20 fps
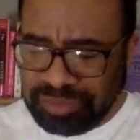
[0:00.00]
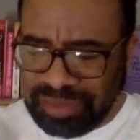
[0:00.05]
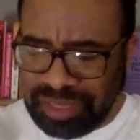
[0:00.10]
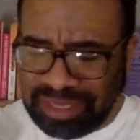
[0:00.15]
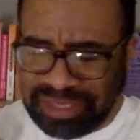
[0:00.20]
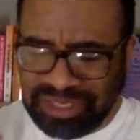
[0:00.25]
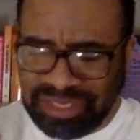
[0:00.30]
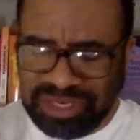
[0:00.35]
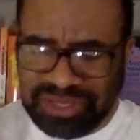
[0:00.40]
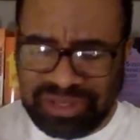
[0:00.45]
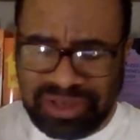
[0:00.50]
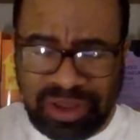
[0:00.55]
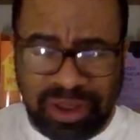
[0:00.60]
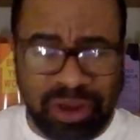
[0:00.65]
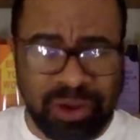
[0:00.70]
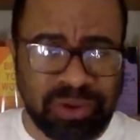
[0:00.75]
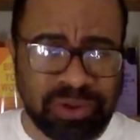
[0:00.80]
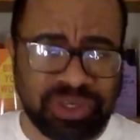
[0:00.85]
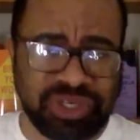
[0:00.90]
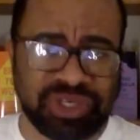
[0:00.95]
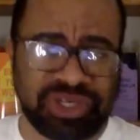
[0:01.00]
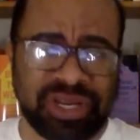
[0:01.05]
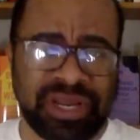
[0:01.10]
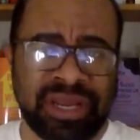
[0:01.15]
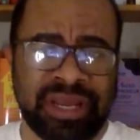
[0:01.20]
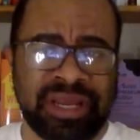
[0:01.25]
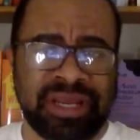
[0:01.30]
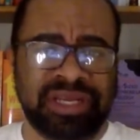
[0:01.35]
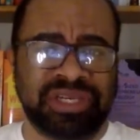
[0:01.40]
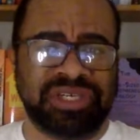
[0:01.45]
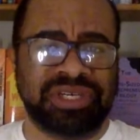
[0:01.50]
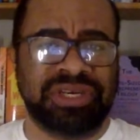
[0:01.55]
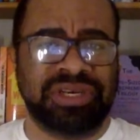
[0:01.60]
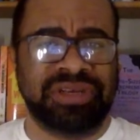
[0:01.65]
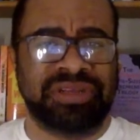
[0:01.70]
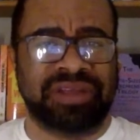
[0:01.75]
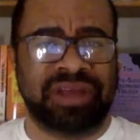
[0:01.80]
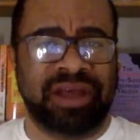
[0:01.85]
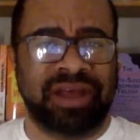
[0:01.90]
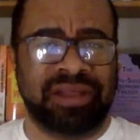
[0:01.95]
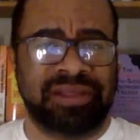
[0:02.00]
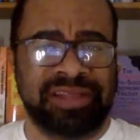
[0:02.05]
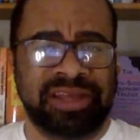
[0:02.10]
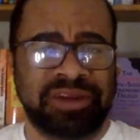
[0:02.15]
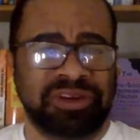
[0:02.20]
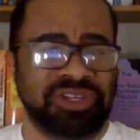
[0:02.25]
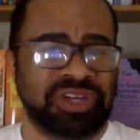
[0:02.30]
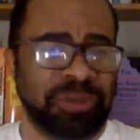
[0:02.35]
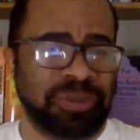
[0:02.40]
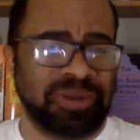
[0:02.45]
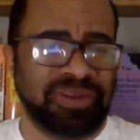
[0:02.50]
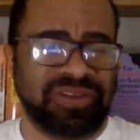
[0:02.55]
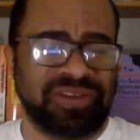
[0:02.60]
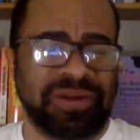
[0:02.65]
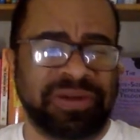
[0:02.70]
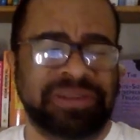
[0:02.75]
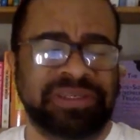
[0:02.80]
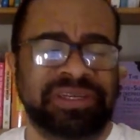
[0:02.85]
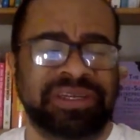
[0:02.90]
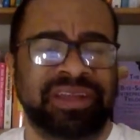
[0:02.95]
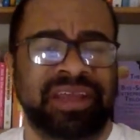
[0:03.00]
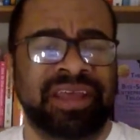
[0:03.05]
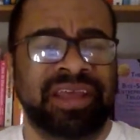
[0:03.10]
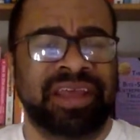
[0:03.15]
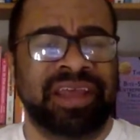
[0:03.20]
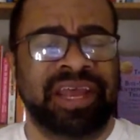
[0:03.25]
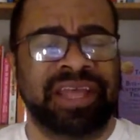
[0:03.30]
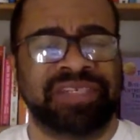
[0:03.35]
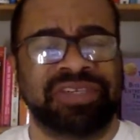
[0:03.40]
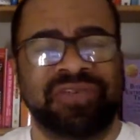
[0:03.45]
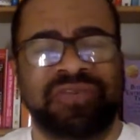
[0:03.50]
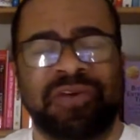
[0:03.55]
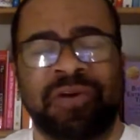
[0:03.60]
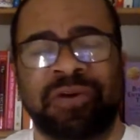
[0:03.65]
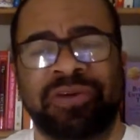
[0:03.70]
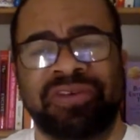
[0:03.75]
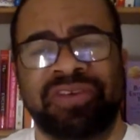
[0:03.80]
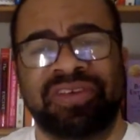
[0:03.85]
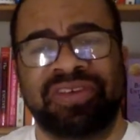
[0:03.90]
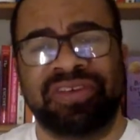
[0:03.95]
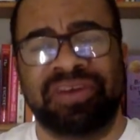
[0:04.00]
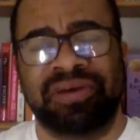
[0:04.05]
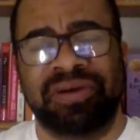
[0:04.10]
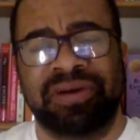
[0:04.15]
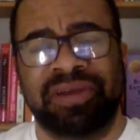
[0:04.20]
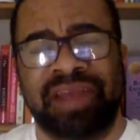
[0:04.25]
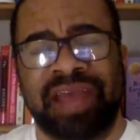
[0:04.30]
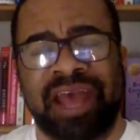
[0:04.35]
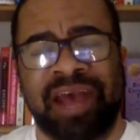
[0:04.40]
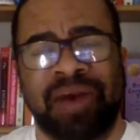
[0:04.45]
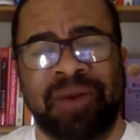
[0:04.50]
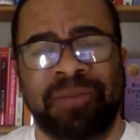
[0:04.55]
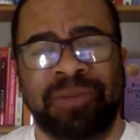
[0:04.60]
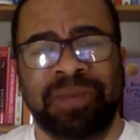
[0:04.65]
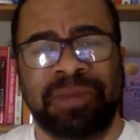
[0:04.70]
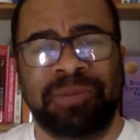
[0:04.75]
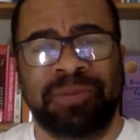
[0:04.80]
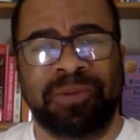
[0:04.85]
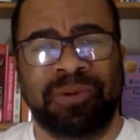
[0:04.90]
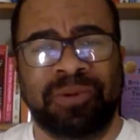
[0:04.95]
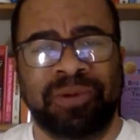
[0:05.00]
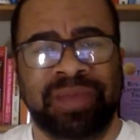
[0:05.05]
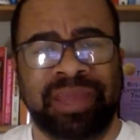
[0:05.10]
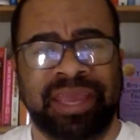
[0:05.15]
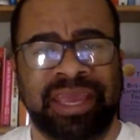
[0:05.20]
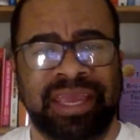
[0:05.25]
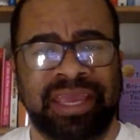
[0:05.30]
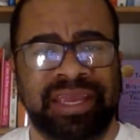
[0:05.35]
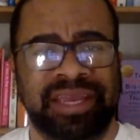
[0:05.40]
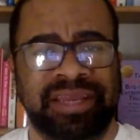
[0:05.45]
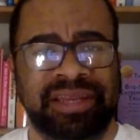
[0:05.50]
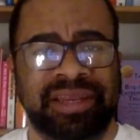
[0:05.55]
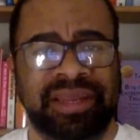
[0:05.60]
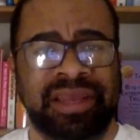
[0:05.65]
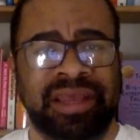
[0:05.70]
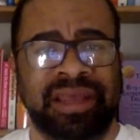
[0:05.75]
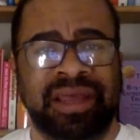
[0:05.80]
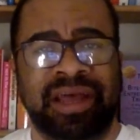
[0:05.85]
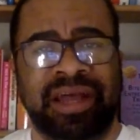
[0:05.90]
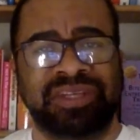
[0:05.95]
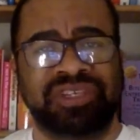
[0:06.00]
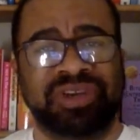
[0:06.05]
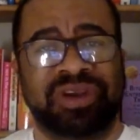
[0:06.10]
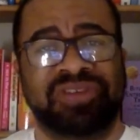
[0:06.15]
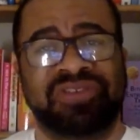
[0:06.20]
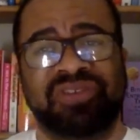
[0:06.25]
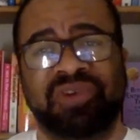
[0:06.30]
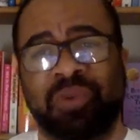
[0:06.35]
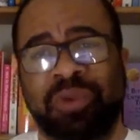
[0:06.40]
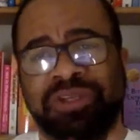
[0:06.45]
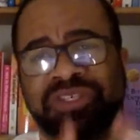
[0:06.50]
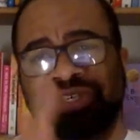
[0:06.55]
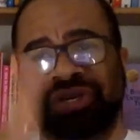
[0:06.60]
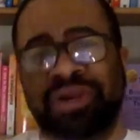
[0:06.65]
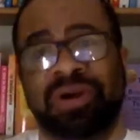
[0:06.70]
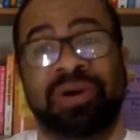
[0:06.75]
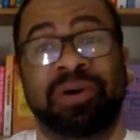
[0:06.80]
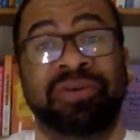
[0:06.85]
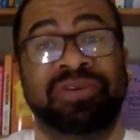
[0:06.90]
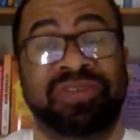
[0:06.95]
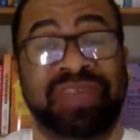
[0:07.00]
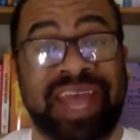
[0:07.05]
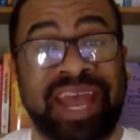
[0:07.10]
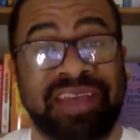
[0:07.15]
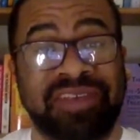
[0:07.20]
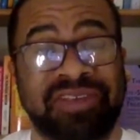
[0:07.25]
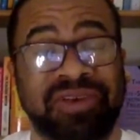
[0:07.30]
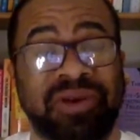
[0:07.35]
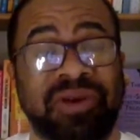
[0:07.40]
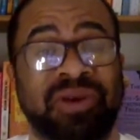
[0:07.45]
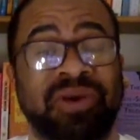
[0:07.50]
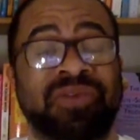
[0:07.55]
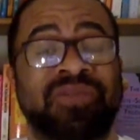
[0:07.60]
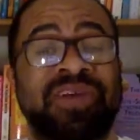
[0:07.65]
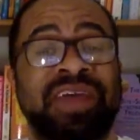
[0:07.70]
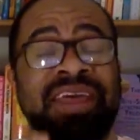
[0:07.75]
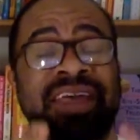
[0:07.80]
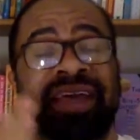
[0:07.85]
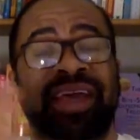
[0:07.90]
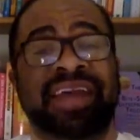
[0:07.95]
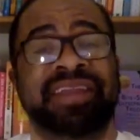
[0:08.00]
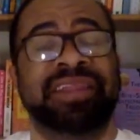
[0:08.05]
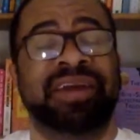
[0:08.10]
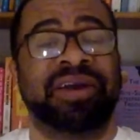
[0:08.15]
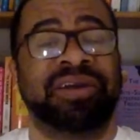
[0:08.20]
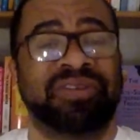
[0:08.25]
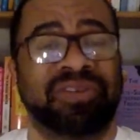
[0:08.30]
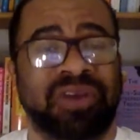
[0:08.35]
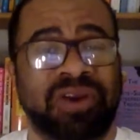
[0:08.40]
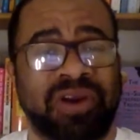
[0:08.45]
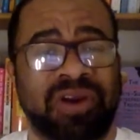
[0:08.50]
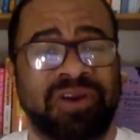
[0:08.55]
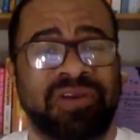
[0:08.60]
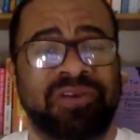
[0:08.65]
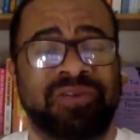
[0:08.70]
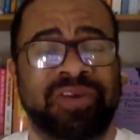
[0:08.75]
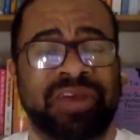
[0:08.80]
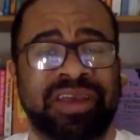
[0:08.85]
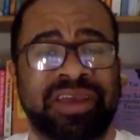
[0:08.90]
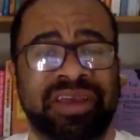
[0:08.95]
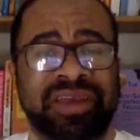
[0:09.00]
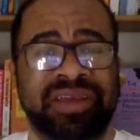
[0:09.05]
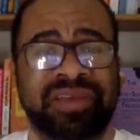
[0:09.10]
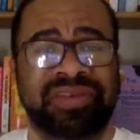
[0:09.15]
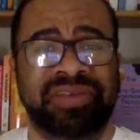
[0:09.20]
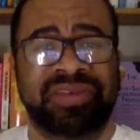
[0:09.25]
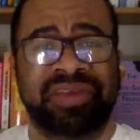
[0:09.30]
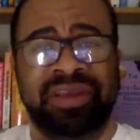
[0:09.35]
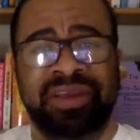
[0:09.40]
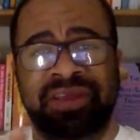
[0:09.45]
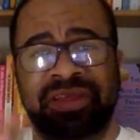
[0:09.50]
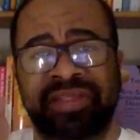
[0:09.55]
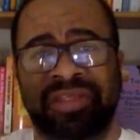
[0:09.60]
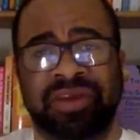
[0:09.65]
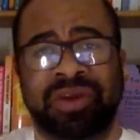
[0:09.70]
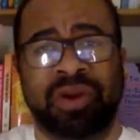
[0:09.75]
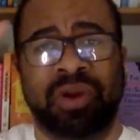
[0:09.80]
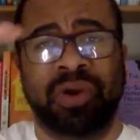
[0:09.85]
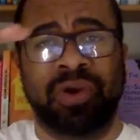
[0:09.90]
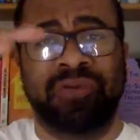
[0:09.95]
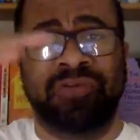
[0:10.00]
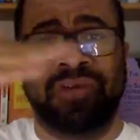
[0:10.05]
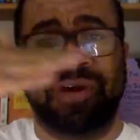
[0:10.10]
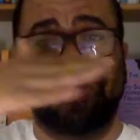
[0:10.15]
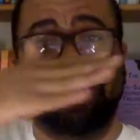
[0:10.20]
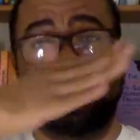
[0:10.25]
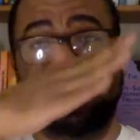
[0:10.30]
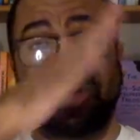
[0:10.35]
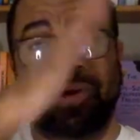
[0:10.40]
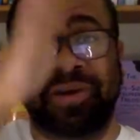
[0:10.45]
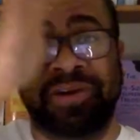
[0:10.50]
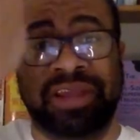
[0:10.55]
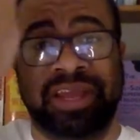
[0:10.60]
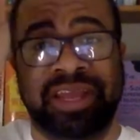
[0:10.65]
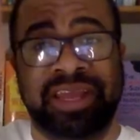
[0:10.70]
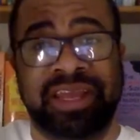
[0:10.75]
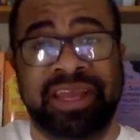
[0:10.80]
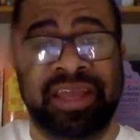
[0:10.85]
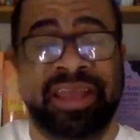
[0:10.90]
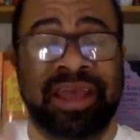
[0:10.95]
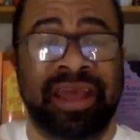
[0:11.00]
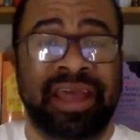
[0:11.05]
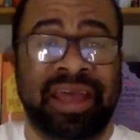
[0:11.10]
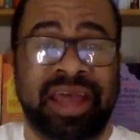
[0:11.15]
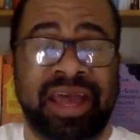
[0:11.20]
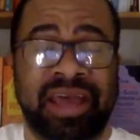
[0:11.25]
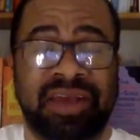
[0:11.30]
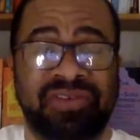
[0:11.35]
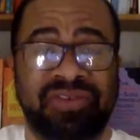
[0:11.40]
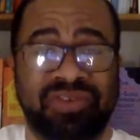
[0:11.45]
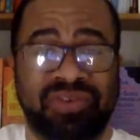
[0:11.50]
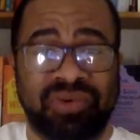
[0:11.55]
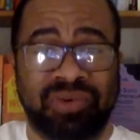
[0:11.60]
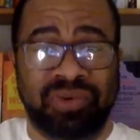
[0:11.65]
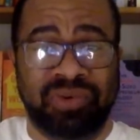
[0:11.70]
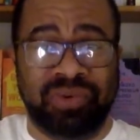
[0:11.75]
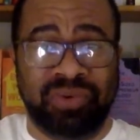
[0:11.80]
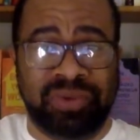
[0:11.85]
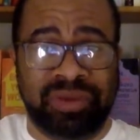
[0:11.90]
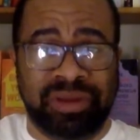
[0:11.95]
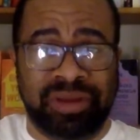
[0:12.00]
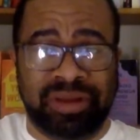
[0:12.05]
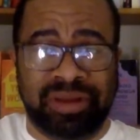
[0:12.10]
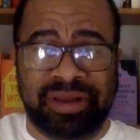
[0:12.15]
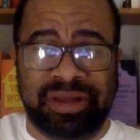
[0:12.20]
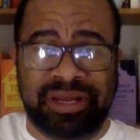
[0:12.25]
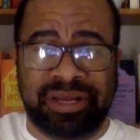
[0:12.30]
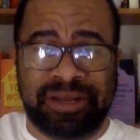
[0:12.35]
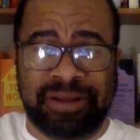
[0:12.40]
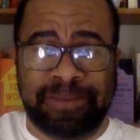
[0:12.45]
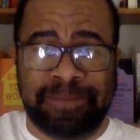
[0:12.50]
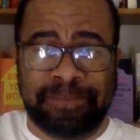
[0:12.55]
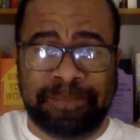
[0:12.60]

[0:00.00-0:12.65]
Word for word: She's a coach, she's a leadership consultant, and she focuses on how people can adjust to what she calls the S-curve. And the S-curve is the curve of learning as you uh,